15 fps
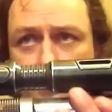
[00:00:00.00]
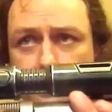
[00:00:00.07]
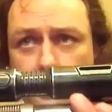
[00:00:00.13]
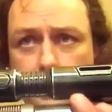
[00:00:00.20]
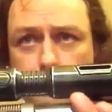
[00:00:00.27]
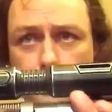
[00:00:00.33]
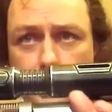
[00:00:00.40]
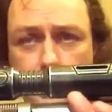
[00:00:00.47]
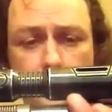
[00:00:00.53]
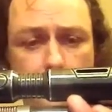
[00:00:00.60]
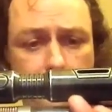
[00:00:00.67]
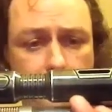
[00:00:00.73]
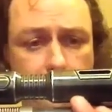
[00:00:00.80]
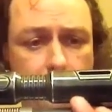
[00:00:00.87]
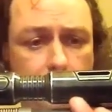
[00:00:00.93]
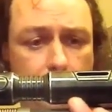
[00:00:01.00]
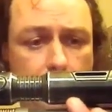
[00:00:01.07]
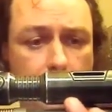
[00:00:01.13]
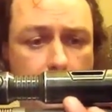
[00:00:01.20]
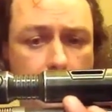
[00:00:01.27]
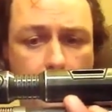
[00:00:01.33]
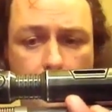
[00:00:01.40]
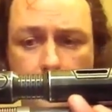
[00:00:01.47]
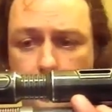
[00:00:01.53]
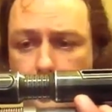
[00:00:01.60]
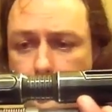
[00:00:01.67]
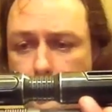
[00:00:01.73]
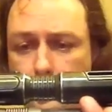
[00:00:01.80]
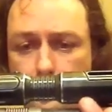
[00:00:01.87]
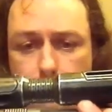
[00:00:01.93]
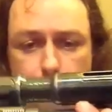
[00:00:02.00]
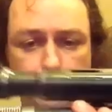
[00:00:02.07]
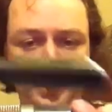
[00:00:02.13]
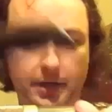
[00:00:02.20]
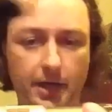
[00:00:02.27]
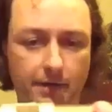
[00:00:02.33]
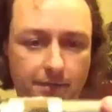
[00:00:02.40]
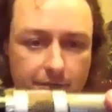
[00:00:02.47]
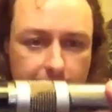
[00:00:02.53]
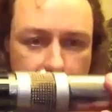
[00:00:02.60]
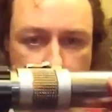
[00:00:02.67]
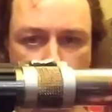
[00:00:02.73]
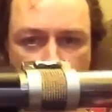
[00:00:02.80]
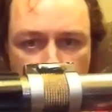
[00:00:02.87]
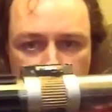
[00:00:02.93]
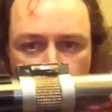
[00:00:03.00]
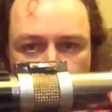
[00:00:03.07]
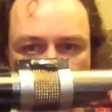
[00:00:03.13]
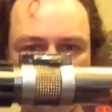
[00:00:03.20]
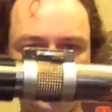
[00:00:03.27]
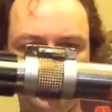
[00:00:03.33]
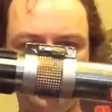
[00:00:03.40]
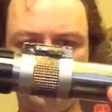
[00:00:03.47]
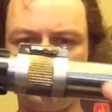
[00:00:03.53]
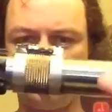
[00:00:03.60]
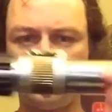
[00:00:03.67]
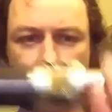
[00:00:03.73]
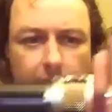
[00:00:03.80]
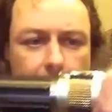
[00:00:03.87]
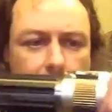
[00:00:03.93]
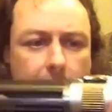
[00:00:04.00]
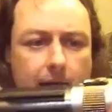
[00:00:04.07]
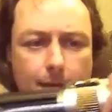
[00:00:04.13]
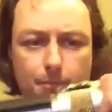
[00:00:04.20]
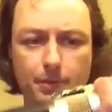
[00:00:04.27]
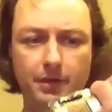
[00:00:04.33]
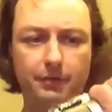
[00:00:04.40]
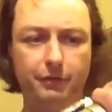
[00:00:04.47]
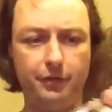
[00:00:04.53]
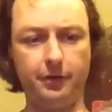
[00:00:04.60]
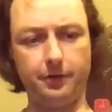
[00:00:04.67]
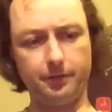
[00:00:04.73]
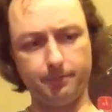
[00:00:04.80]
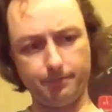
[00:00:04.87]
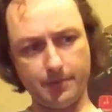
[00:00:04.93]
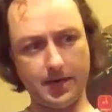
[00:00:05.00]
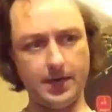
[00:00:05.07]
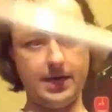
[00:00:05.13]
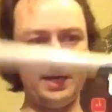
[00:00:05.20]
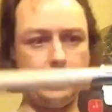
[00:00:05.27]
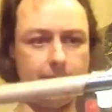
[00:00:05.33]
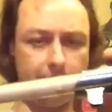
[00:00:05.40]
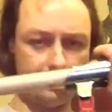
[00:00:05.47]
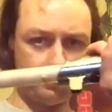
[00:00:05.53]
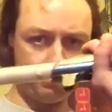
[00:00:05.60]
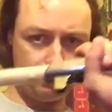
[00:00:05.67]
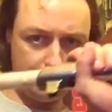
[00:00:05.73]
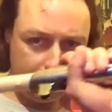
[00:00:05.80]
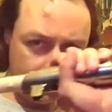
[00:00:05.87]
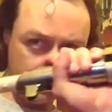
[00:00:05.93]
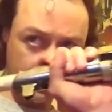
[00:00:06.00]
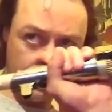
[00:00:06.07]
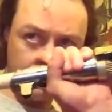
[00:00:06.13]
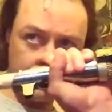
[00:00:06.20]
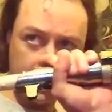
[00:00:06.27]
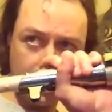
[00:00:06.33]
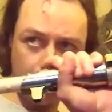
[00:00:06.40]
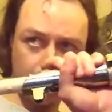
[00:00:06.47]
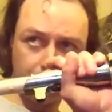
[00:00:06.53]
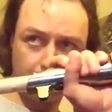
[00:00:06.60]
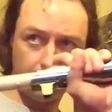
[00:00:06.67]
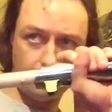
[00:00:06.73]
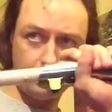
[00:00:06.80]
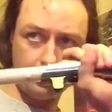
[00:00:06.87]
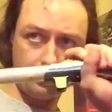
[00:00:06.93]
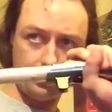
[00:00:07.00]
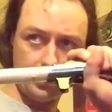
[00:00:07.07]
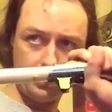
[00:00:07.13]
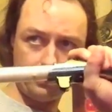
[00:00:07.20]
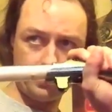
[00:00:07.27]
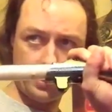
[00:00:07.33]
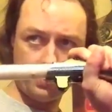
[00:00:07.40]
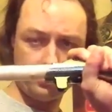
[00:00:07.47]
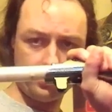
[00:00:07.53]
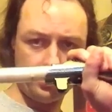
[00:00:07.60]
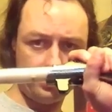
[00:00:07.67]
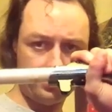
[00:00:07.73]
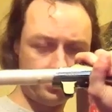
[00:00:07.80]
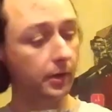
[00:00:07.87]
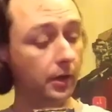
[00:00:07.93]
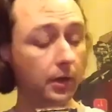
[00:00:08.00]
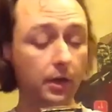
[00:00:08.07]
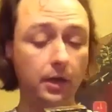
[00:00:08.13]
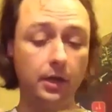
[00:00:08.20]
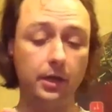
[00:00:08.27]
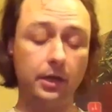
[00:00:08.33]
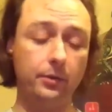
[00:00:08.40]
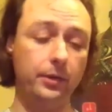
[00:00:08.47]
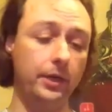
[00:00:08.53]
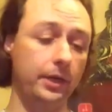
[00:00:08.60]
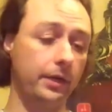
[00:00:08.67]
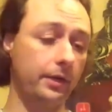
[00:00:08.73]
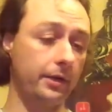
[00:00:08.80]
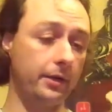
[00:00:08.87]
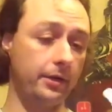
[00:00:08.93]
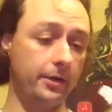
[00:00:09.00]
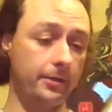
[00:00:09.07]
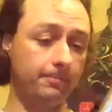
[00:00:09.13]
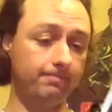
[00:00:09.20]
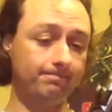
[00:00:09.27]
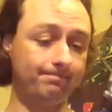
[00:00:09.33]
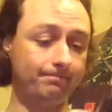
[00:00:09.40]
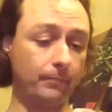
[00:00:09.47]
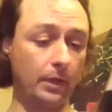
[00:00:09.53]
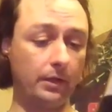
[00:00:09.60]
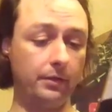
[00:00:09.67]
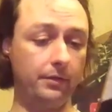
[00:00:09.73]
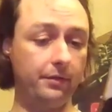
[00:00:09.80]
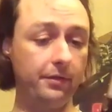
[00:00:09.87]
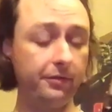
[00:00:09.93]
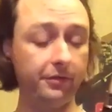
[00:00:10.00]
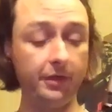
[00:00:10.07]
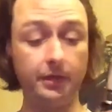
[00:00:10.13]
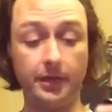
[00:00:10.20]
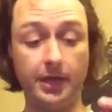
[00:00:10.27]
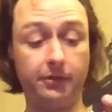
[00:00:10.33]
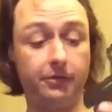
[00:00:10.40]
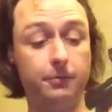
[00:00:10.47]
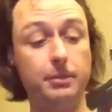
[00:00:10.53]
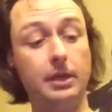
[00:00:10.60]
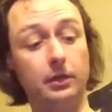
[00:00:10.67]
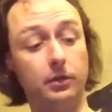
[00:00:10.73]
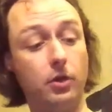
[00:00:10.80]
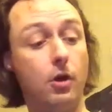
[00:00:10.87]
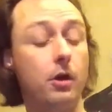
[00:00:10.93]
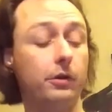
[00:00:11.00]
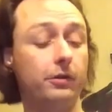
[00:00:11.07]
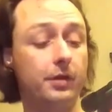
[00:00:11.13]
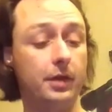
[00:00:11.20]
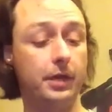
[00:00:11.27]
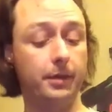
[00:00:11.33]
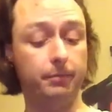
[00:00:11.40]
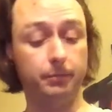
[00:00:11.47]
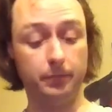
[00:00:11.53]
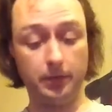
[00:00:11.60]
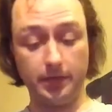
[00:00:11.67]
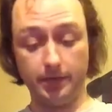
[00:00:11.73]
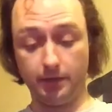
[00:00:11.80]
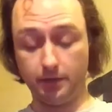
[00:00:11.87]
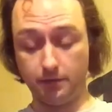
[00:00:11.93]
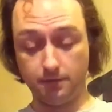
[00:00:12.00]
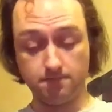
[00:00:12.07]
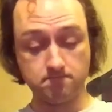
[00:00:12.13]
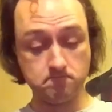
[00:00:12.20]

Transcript: same length, but obviously Master Replicas is a lot beefier. My hand barely wraps all the way around it. Anyway, this thing lasted me a long time, like